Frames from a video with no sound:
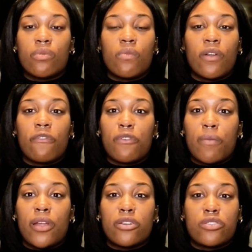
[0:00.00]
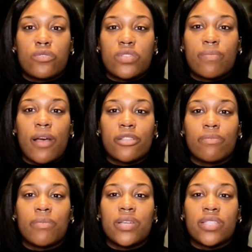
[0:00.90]
We want to feel better as soon as
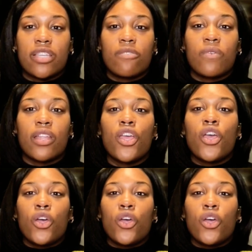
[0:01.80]
possible, because anyone